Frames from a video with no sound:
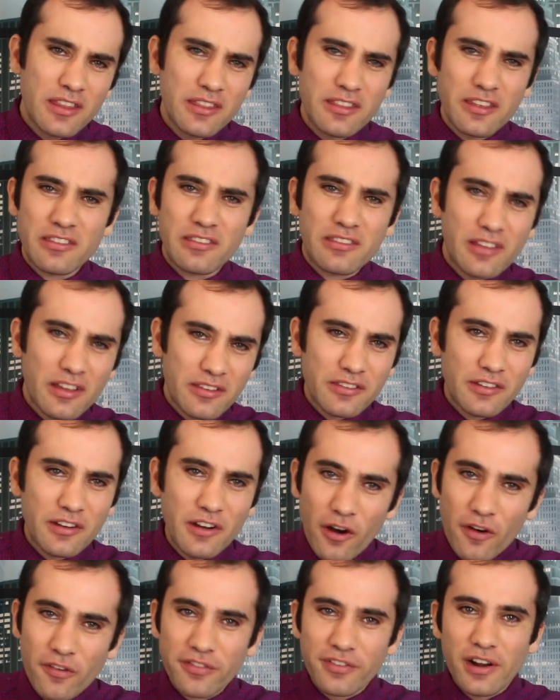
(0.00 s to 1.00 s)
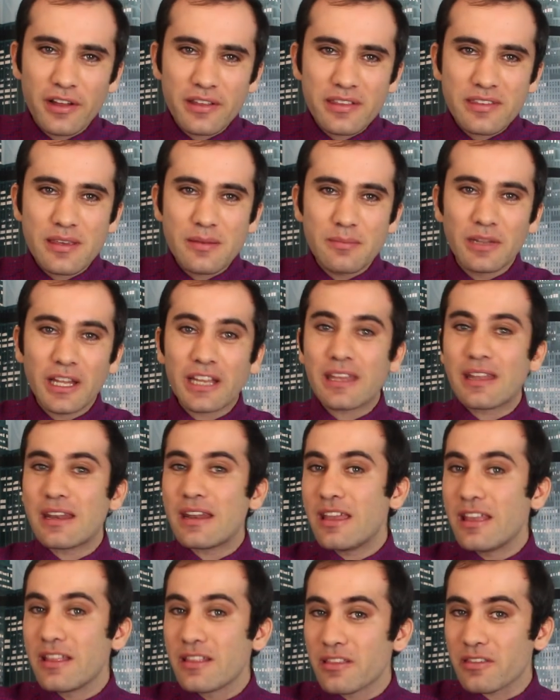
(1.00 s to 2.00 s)
This doesn't overall seem like
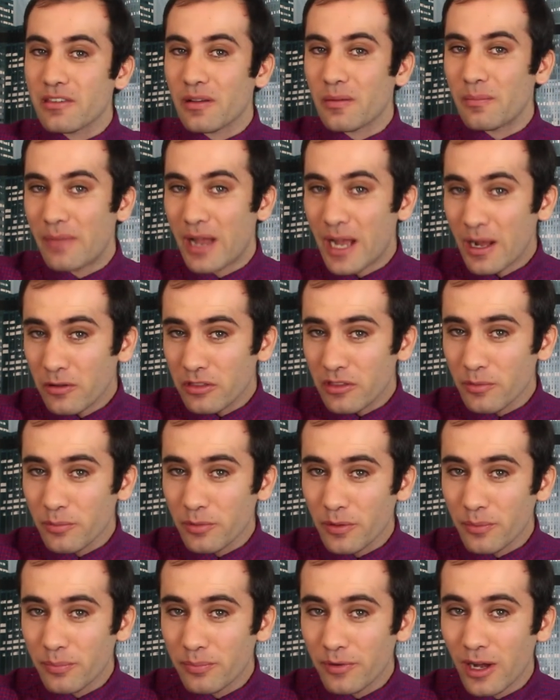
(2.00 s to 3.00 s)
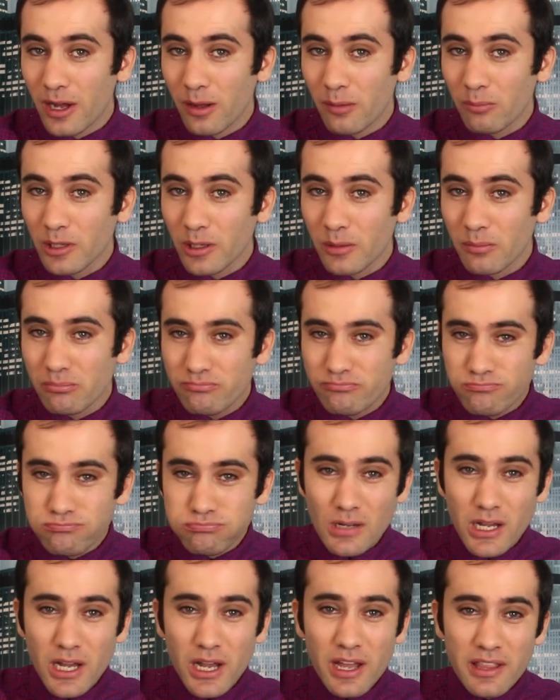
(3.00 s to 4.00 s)
an insurmountable problem,
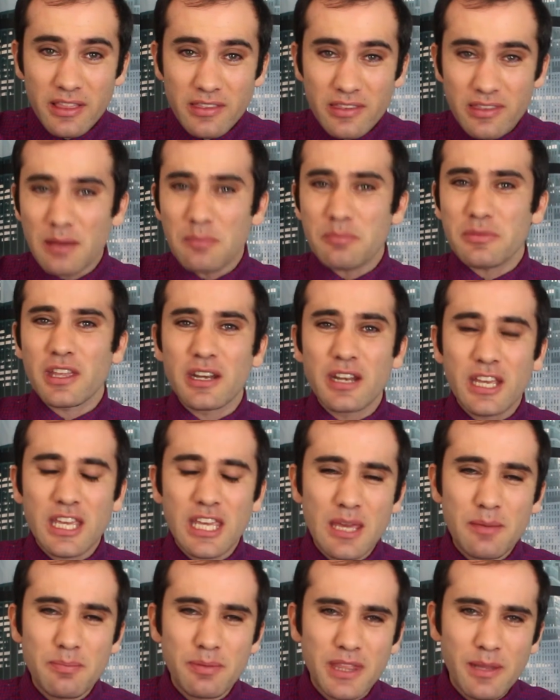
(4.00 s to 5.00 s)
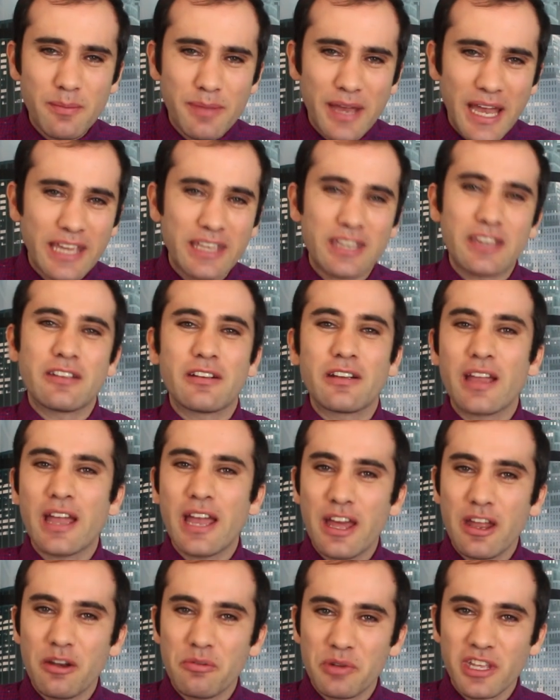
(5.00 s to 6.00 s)
but something to keep in the back of your
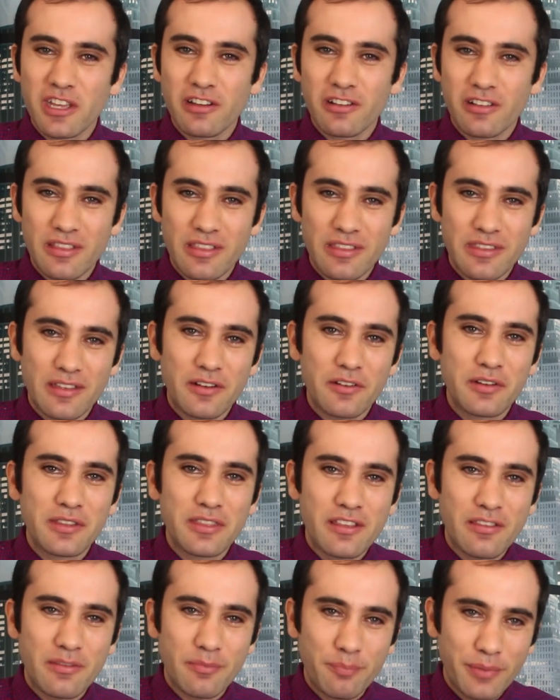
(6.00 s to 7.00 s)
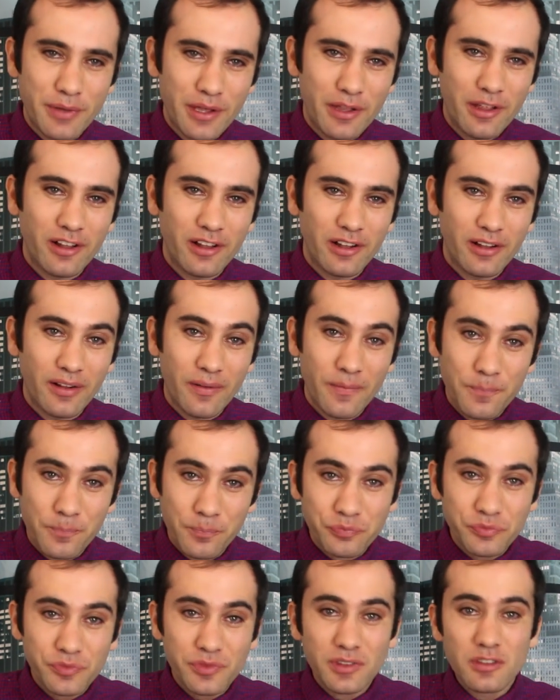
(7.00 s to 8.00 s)
head when you're considering this bill.
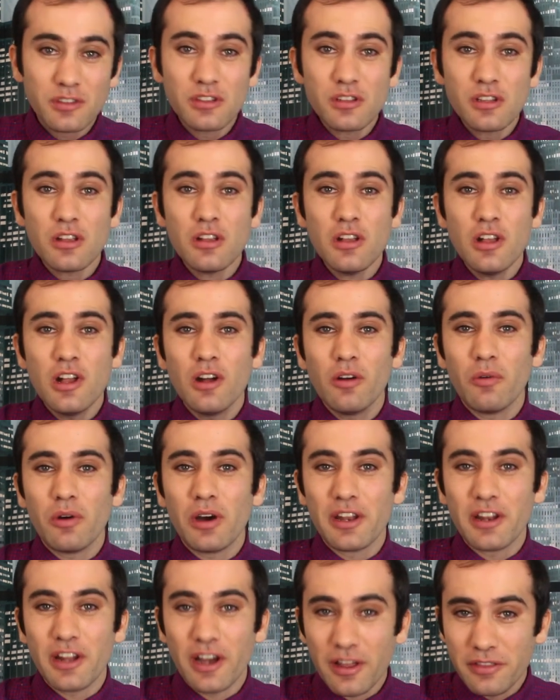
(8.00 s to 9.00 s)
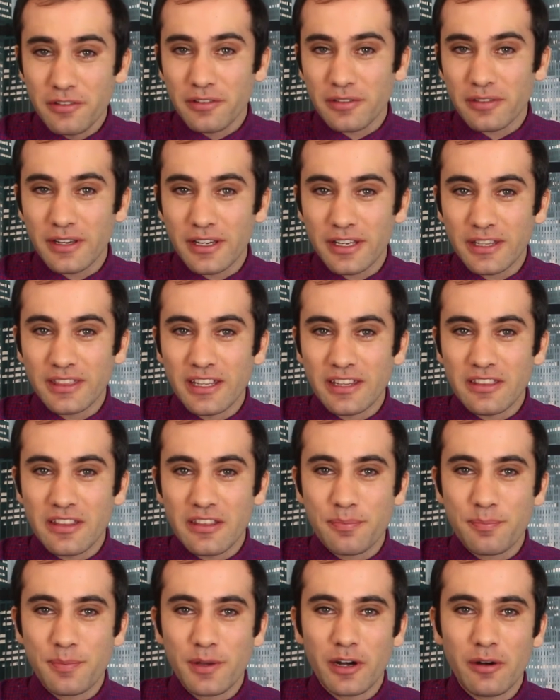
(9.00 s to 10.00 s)
One other thing that
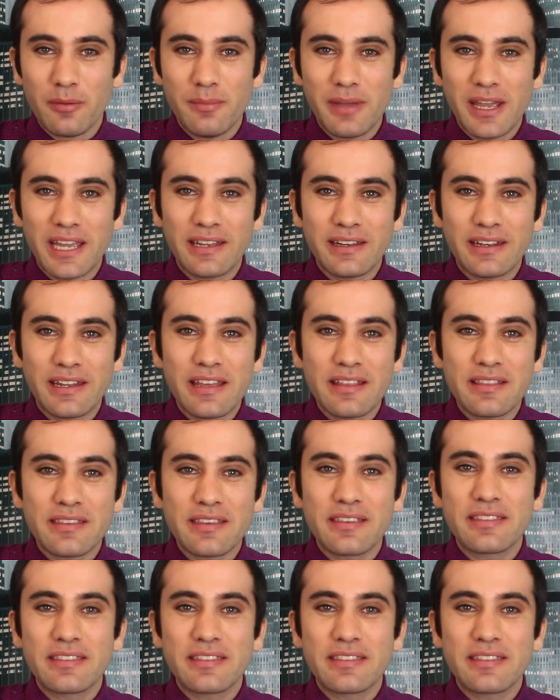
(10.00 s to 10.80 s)
this bill mandates